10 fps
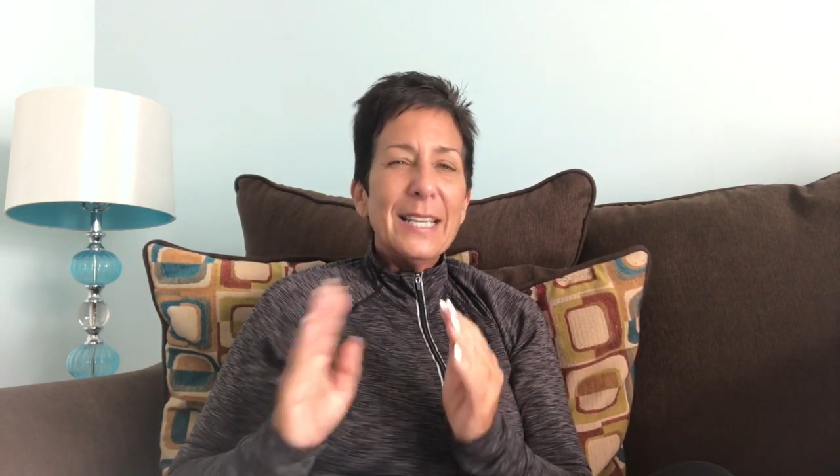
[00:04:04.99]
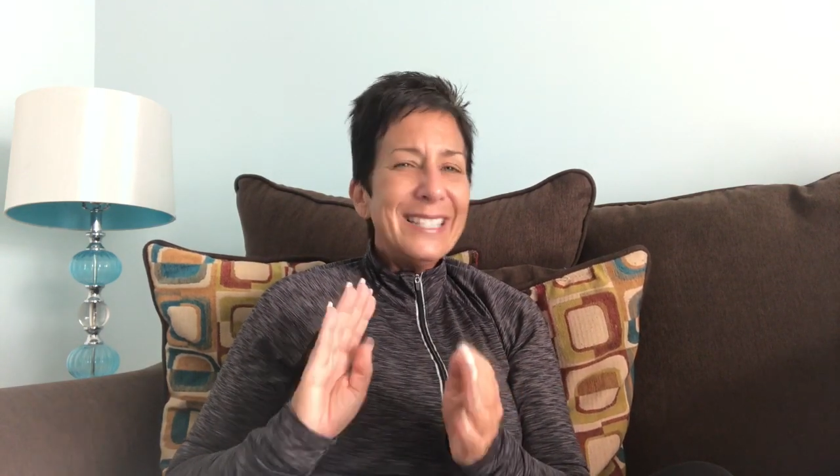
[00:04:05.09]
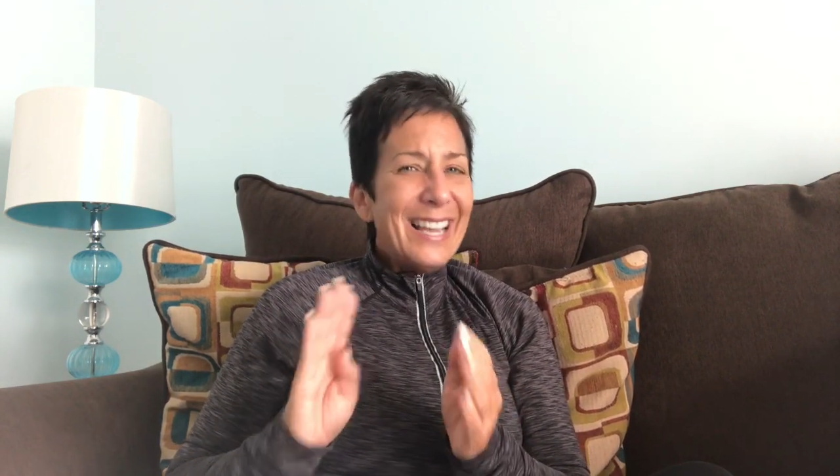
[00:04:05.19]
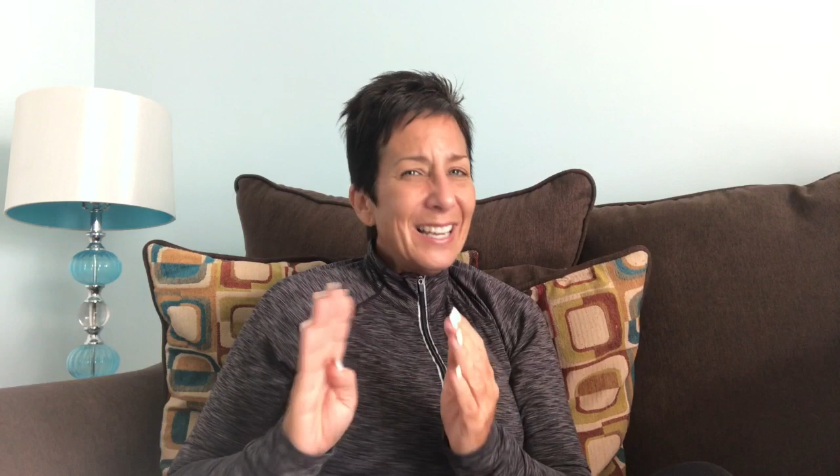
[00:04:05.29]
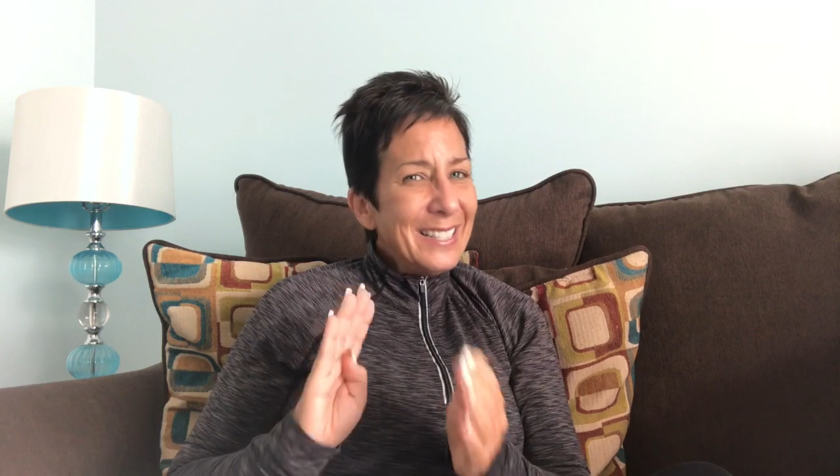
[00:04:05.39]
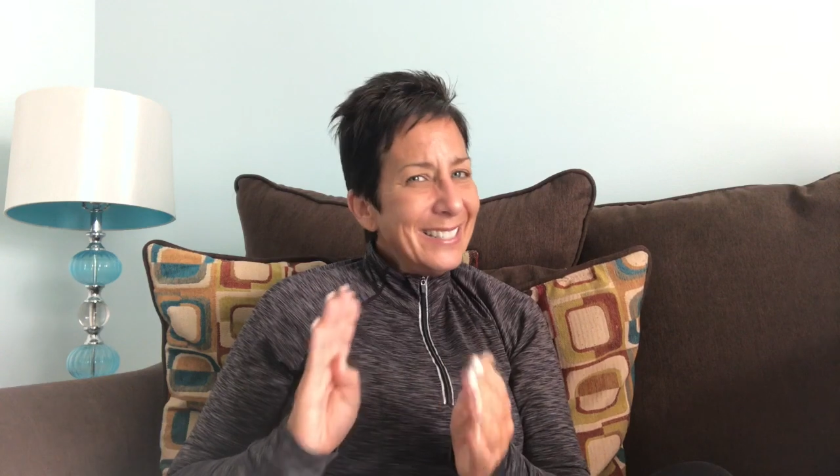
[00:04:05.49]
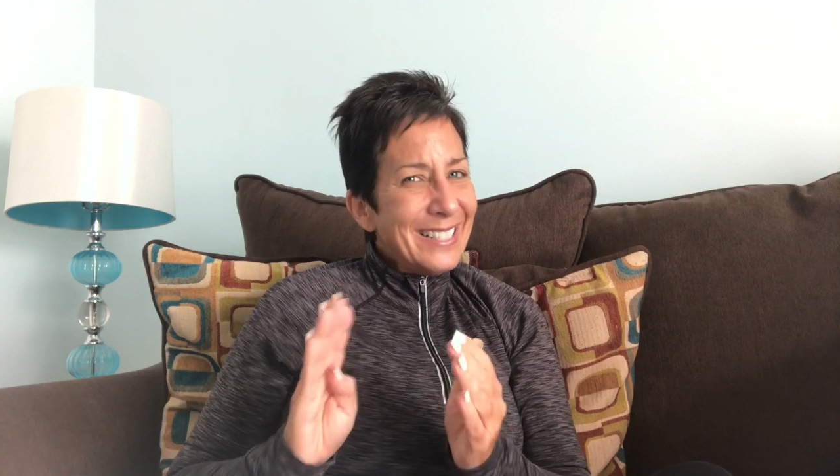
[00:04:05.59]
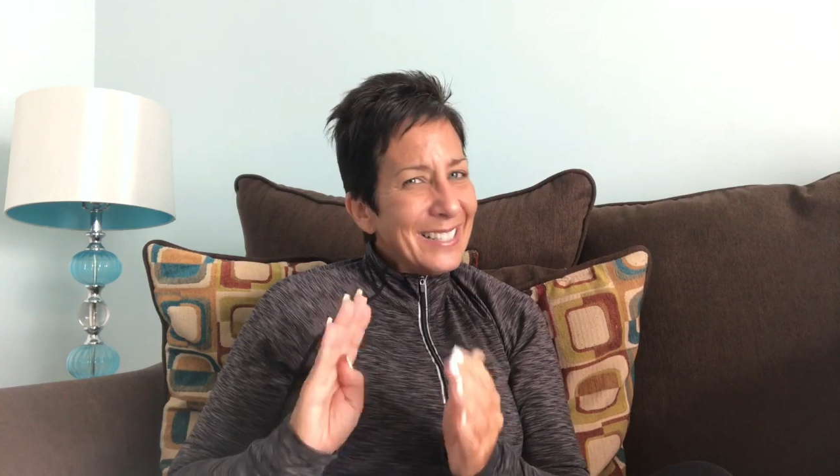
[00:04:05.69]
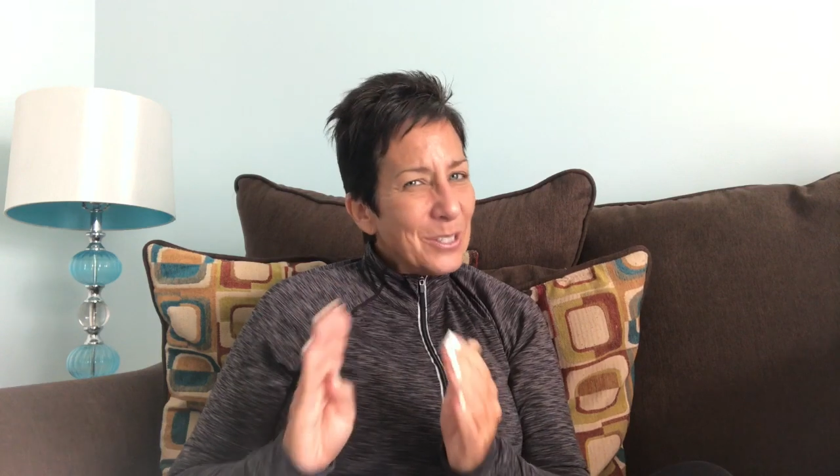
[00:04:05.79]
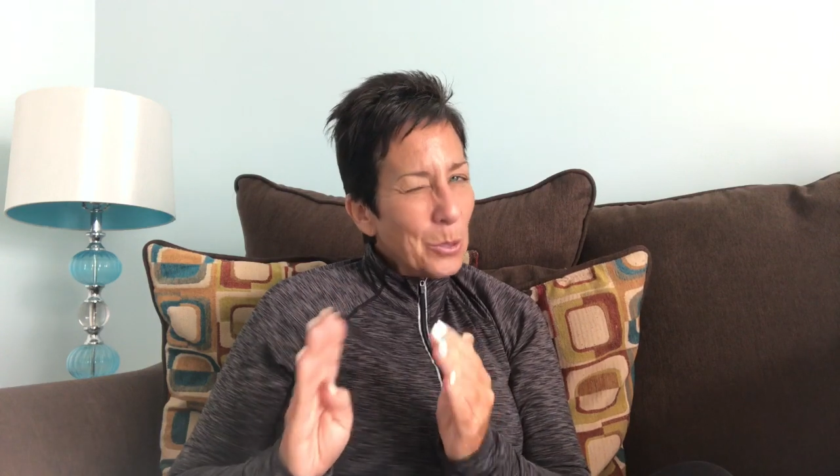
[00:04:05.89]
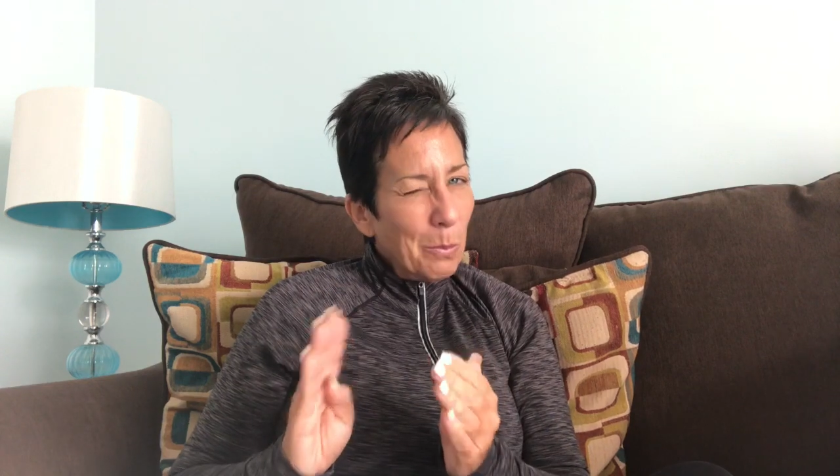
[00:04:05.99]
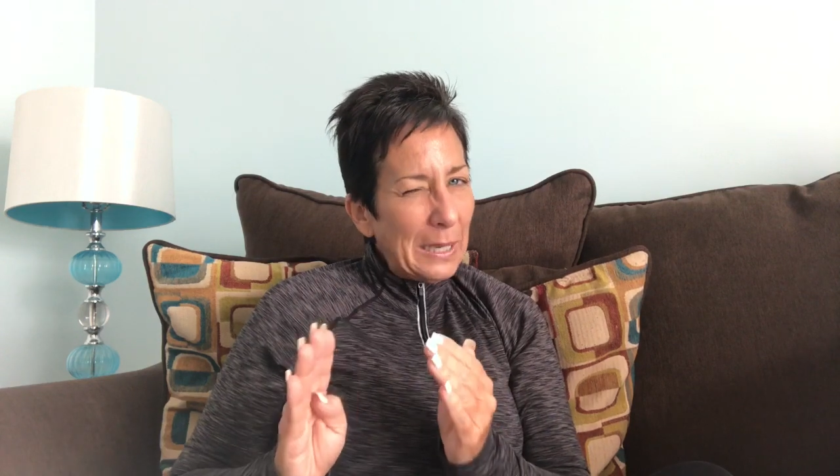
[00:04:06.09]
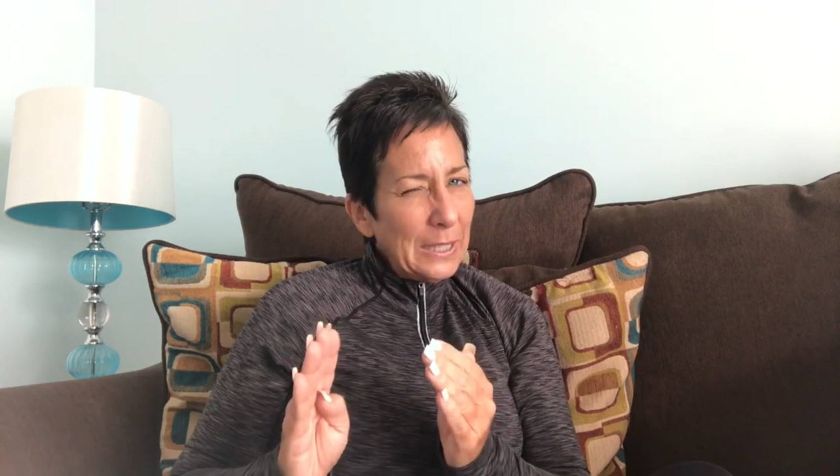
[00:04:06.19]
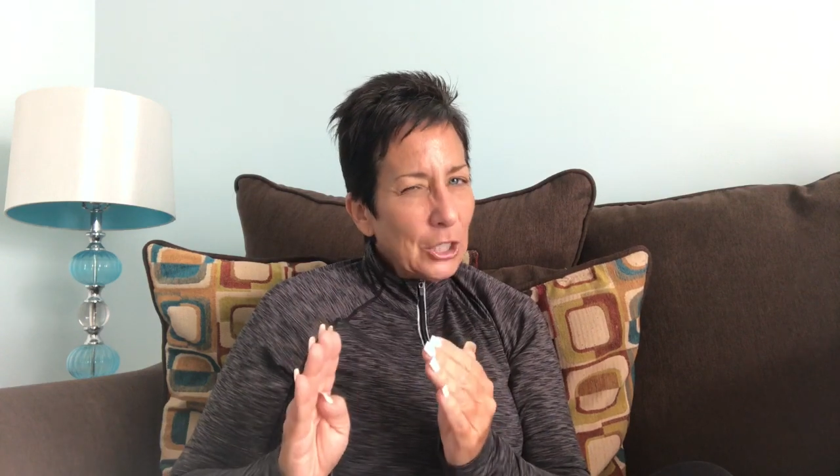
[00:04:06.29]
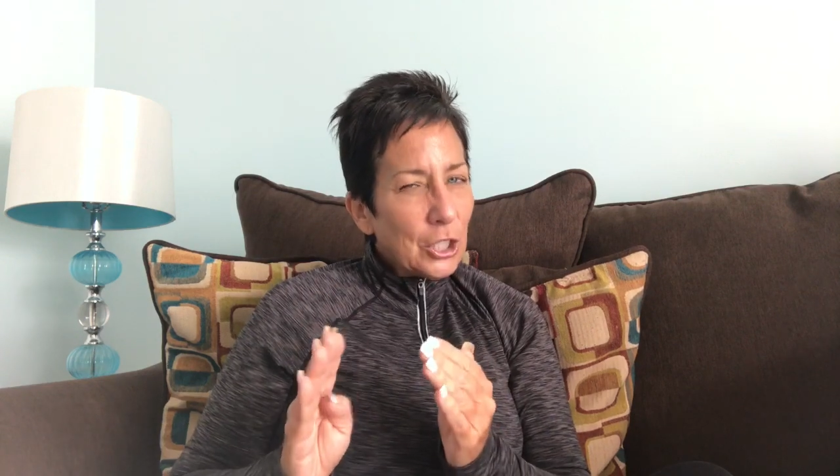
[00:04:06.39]
not so
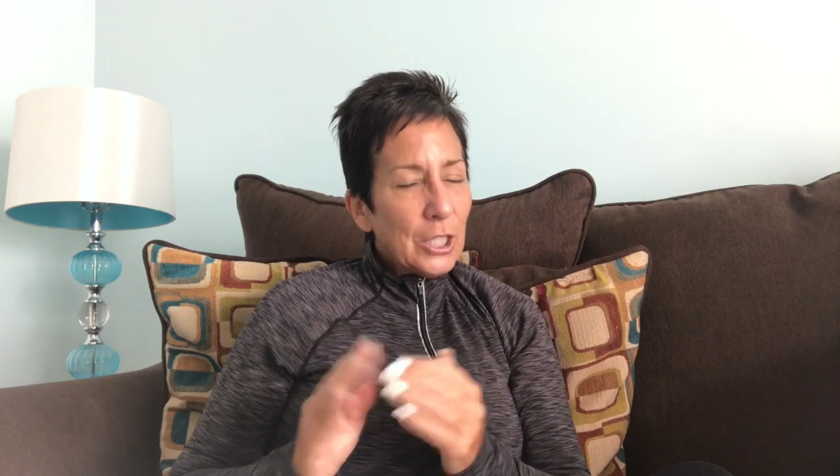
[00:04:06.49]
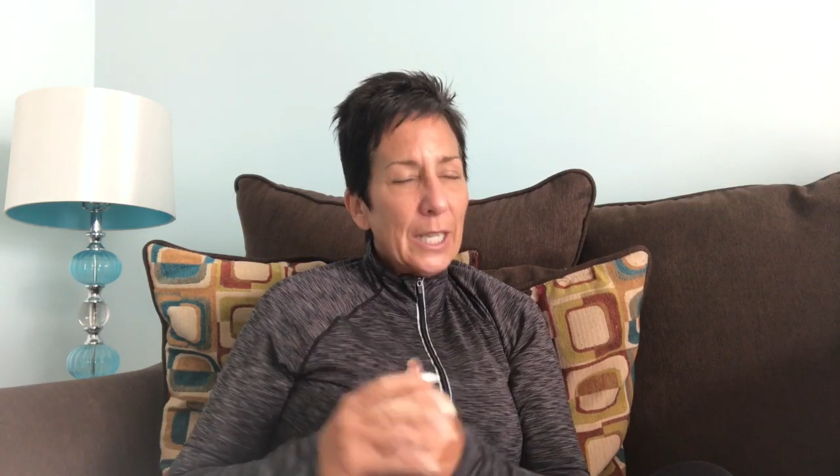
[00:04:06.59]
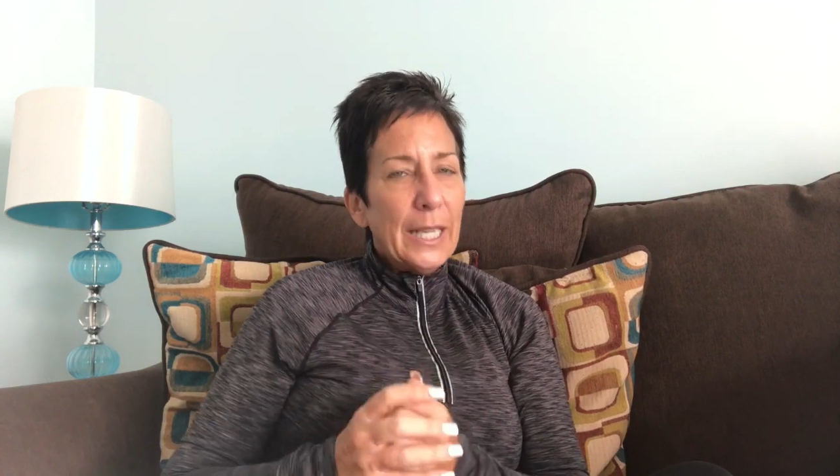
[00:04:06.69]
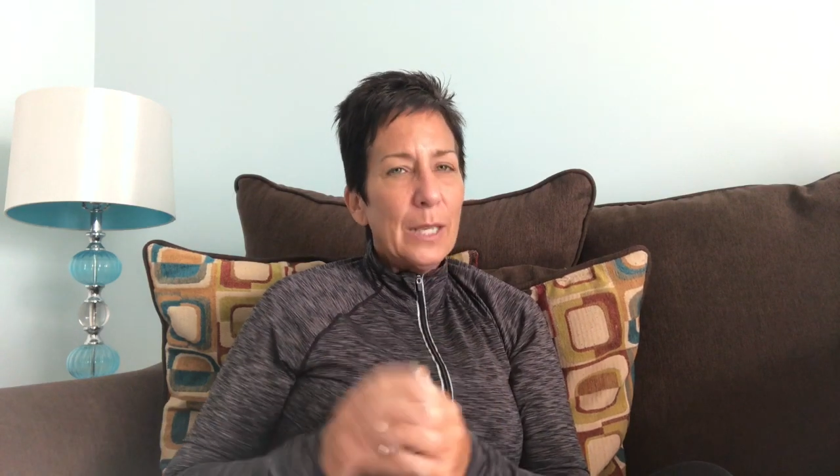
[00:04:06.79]
much.